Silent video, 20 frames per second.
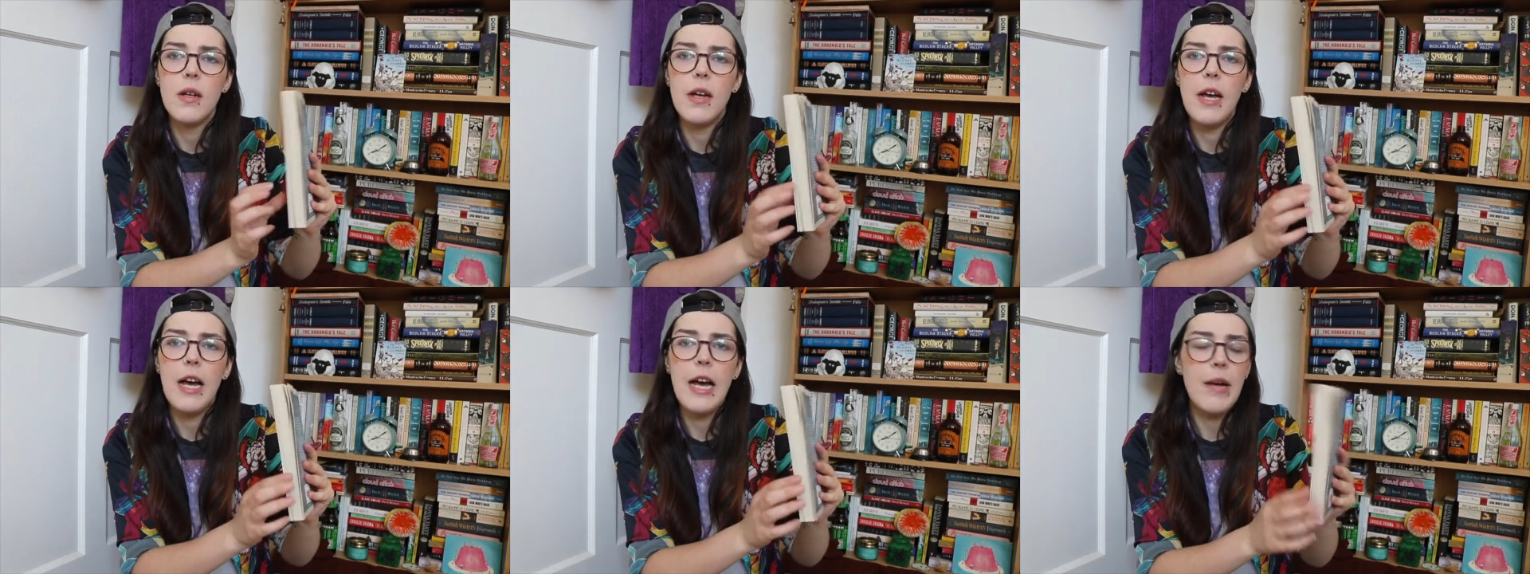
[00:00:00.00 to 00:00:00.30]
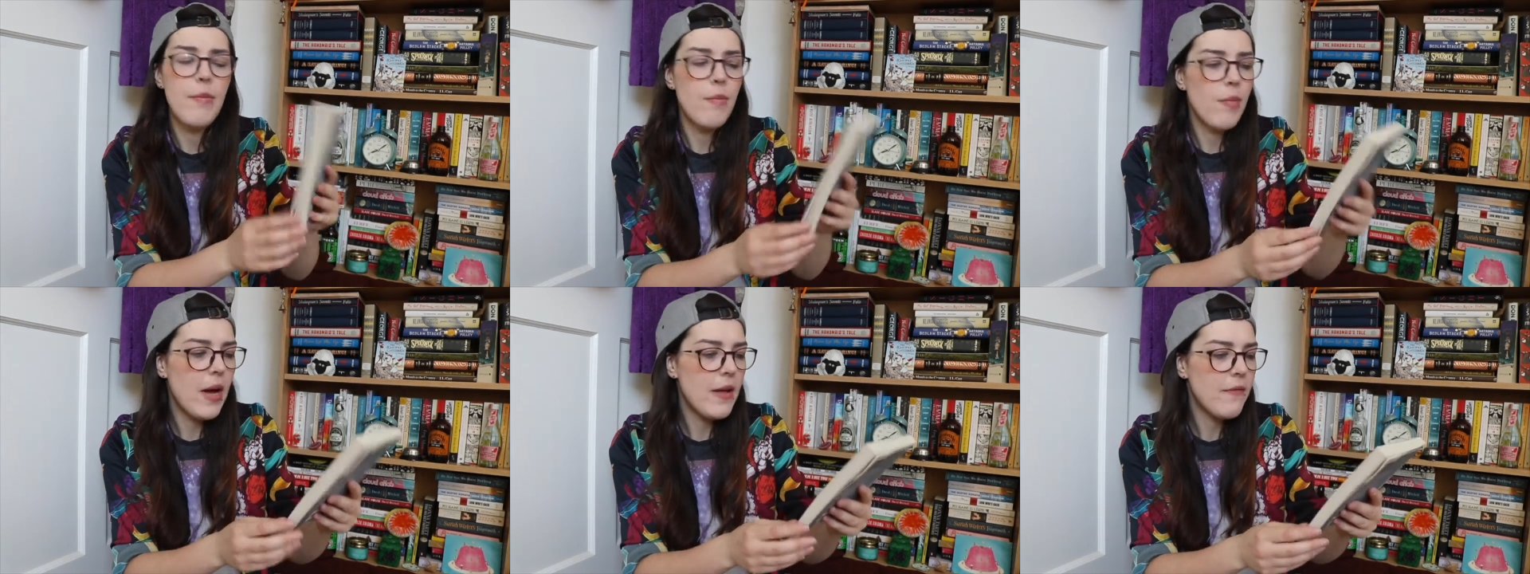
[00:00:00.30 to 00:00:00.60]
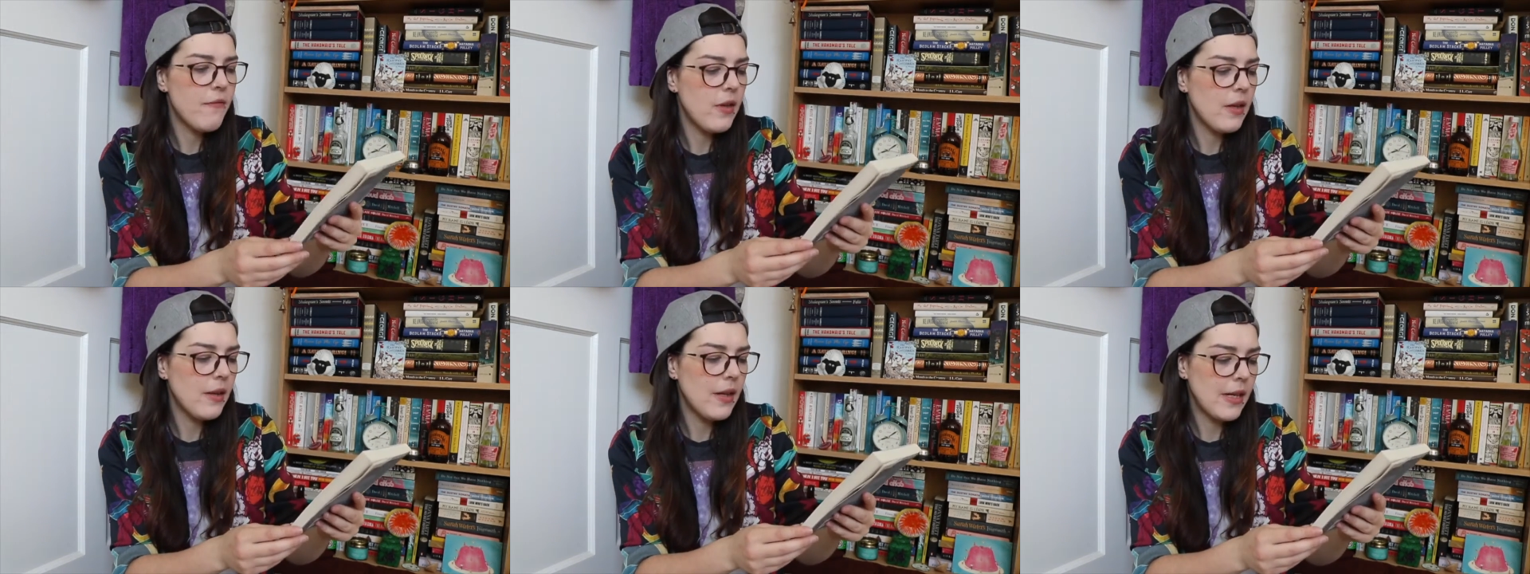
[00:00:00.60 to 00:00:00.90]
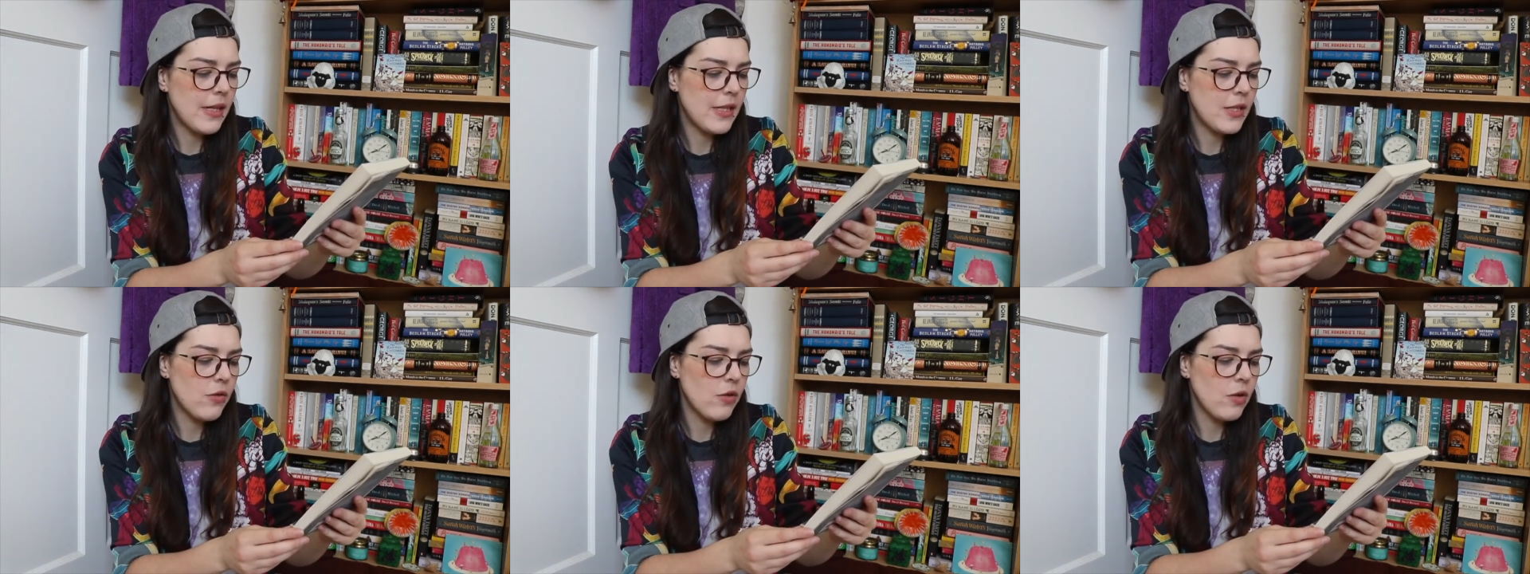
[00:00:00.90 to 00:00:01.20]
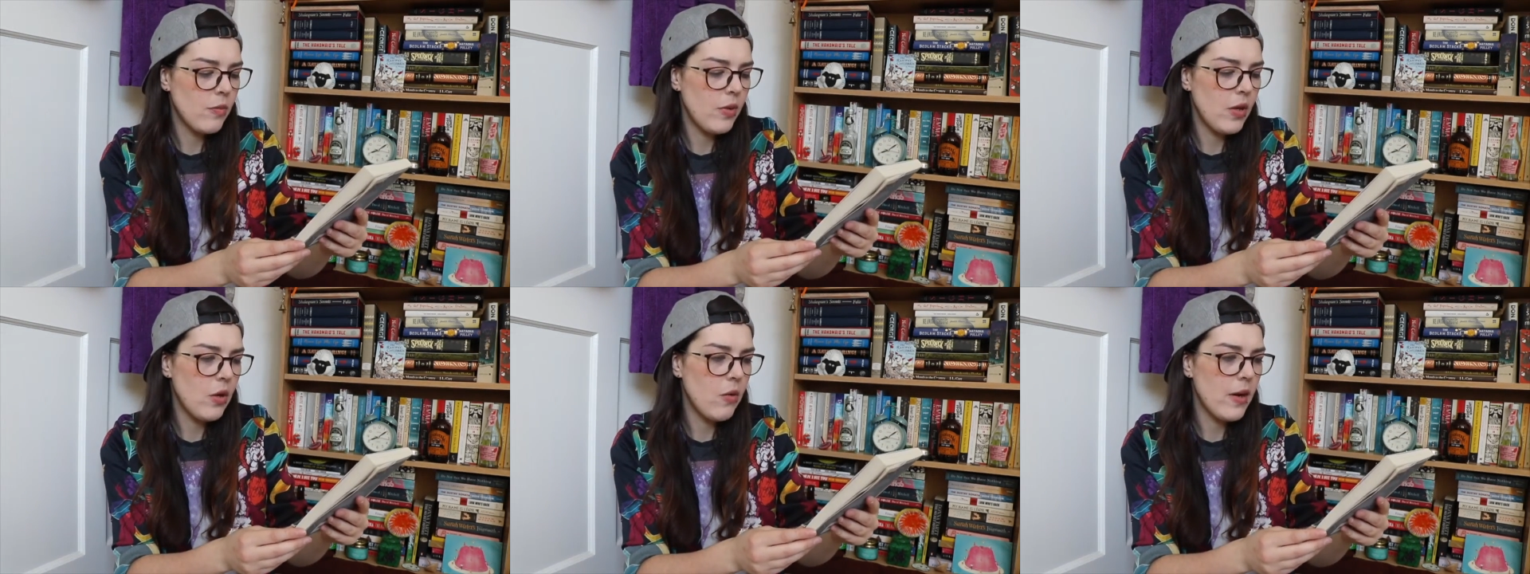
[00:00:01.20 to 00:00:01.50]
but I feel like it's going
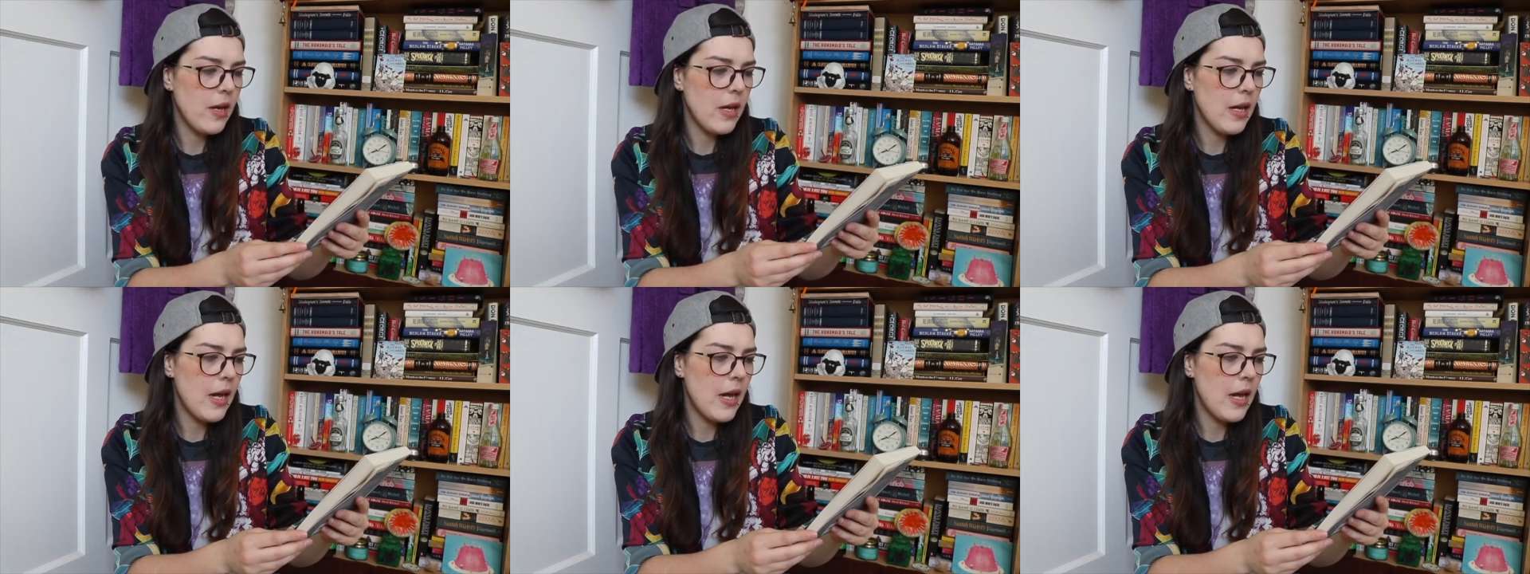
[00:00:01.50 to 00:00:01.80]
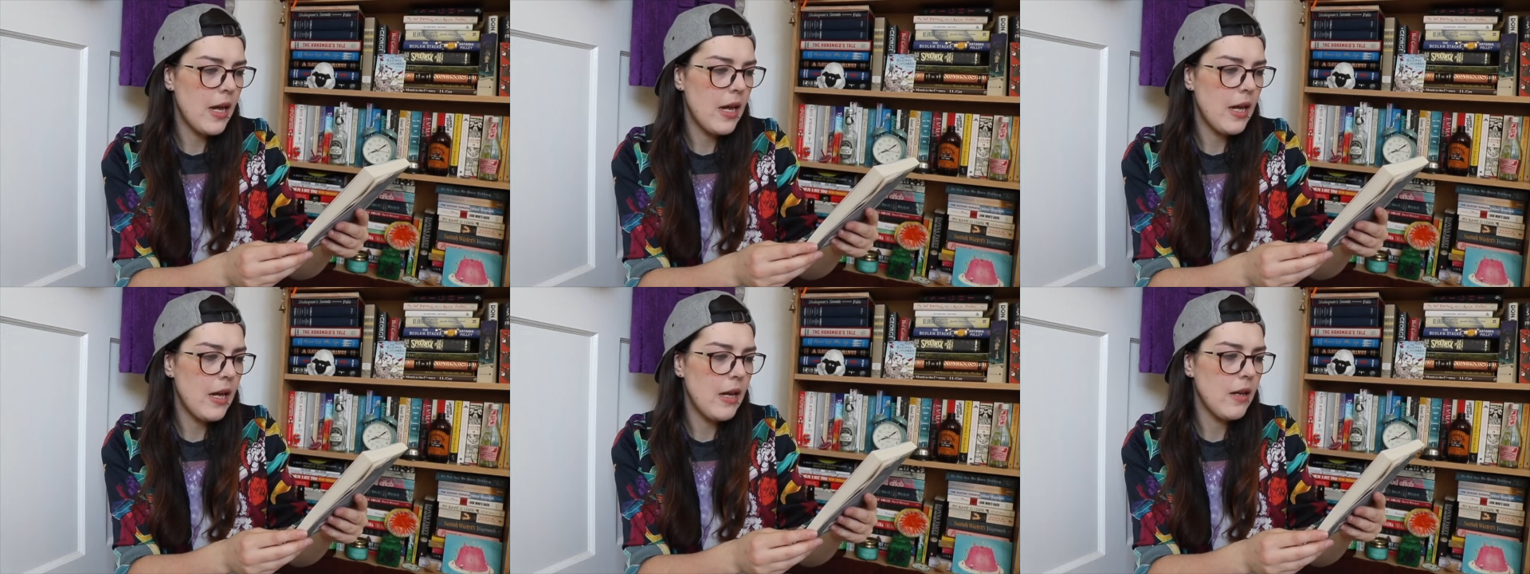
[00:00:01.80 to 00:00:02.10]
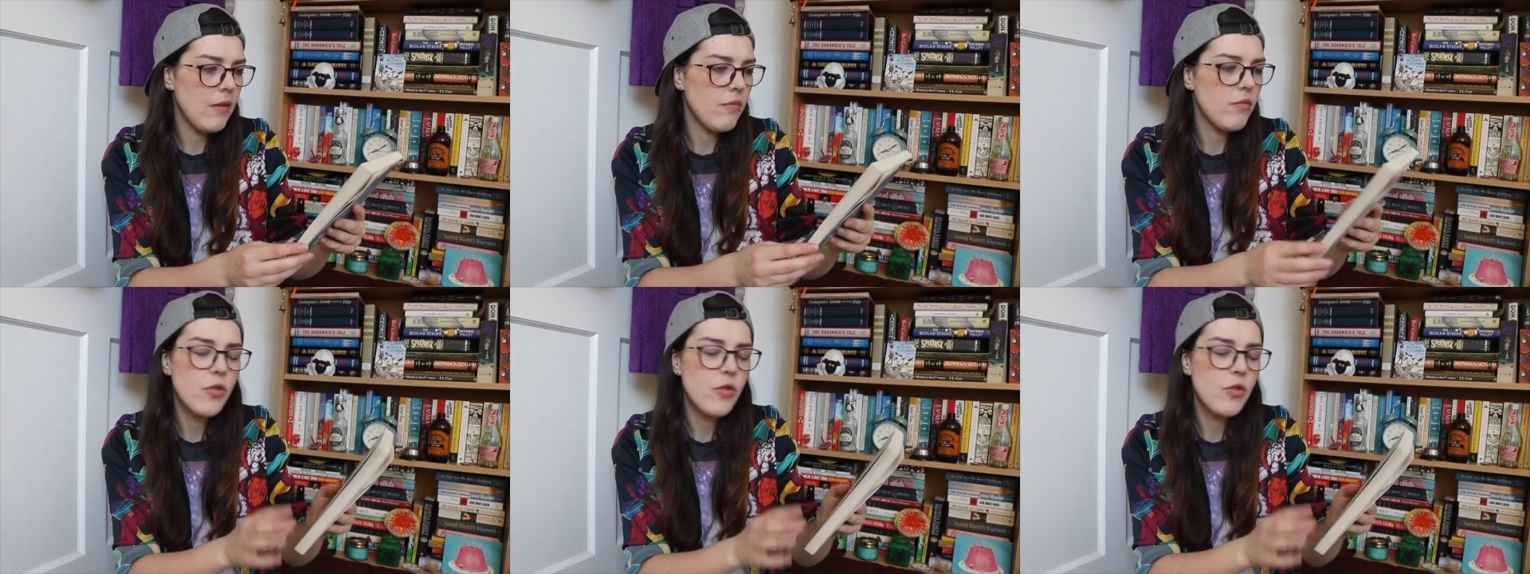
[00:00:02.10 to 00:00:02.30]
to be quite a